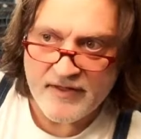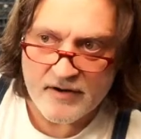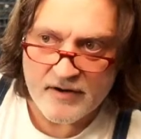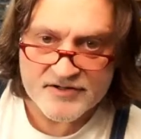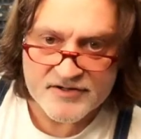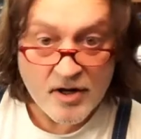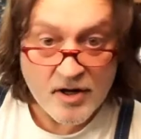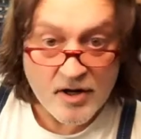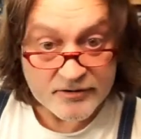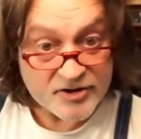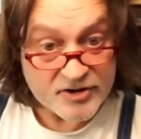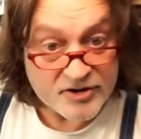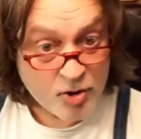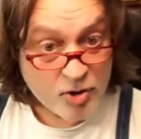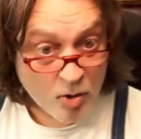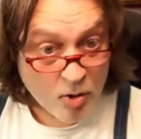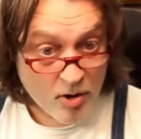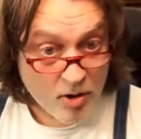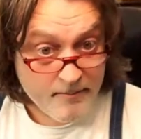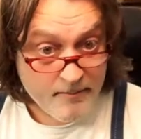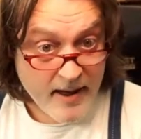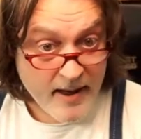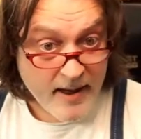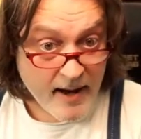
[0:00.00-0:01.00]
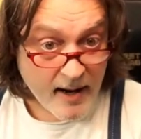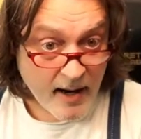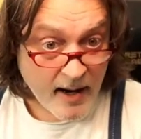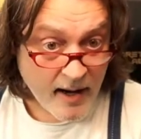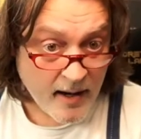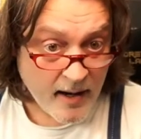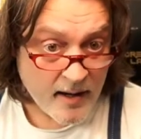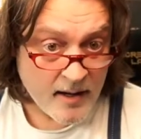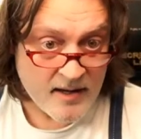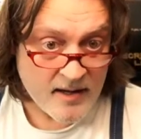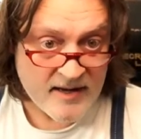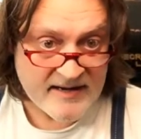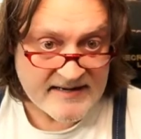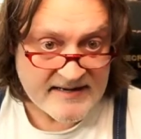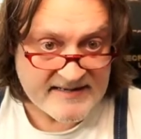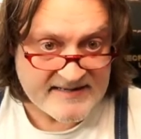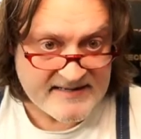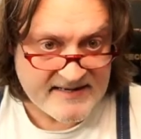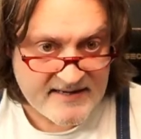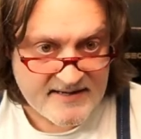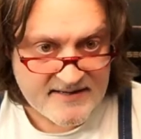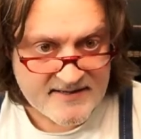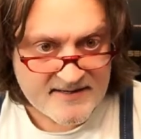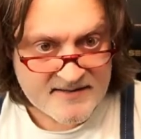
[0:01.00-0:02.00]
It's called a Tormek
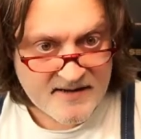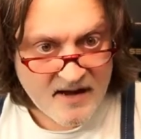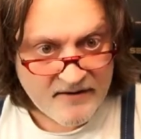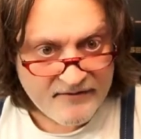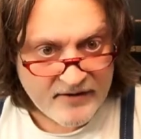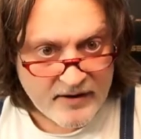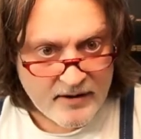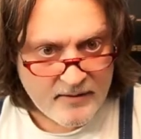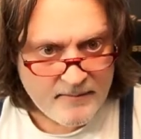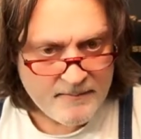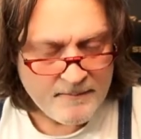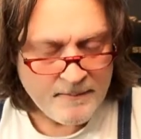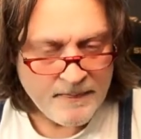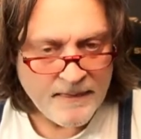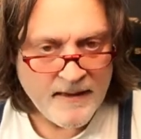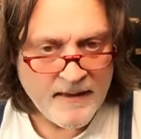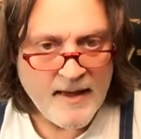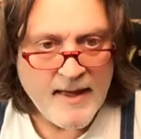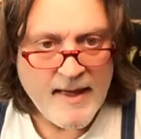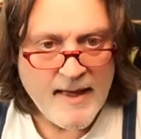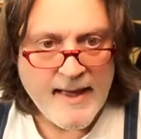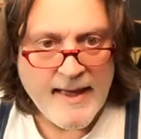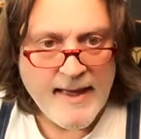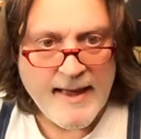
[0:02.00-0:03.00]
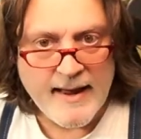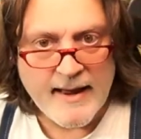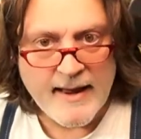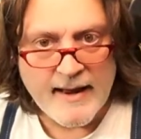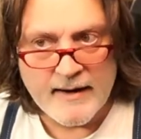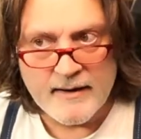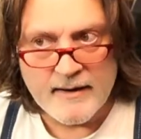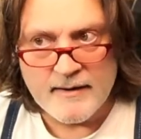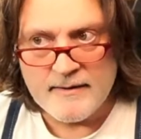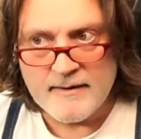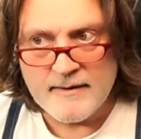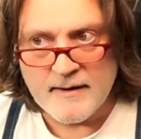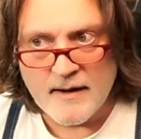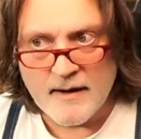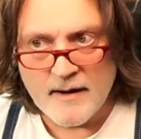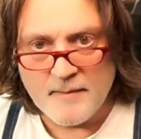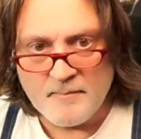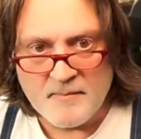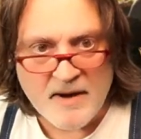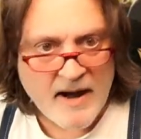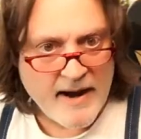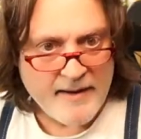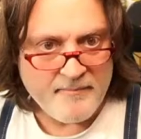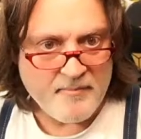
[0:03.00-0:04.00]
T7 and um,
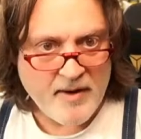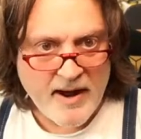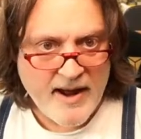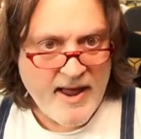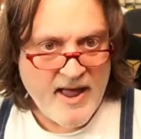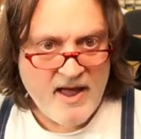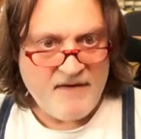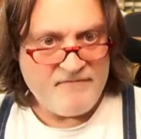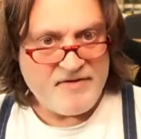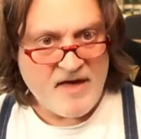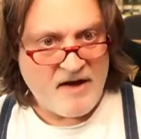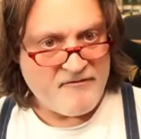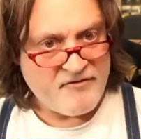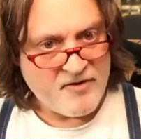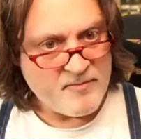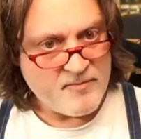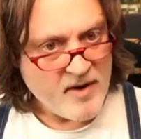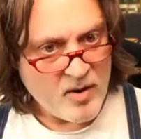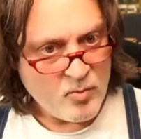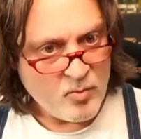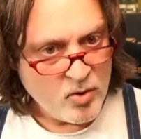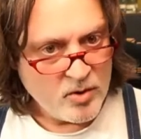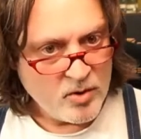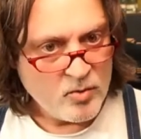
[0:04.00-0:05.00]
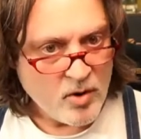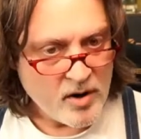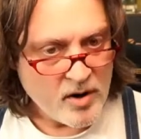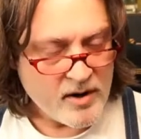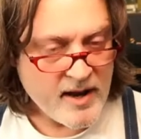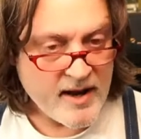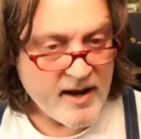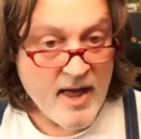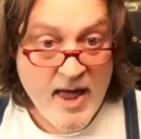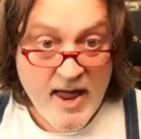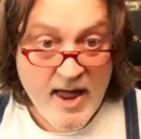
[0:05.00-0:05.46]
I, I, have that from my woodworking.